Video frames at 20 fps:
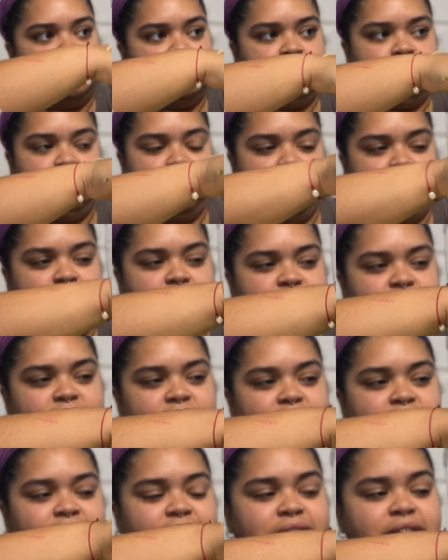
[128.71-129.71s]
move on to the
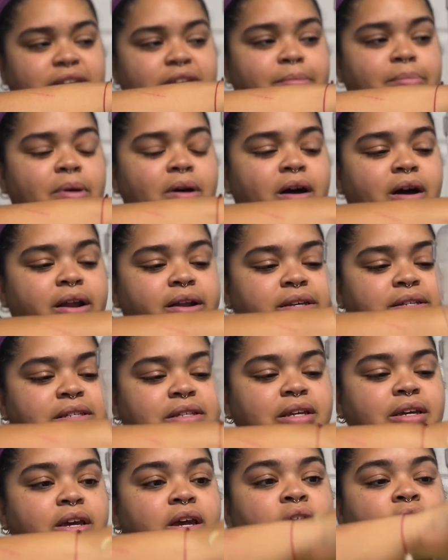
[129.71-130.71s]
next step.
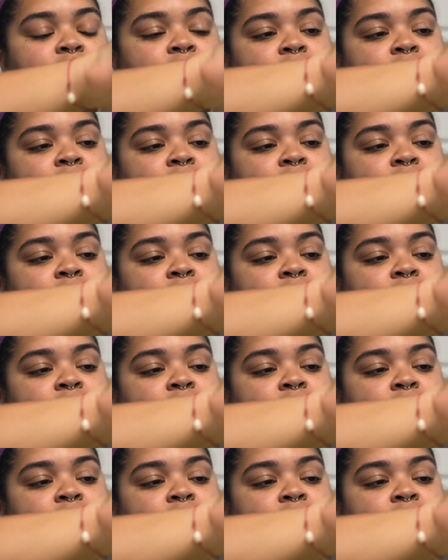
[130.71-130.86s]
Honestly,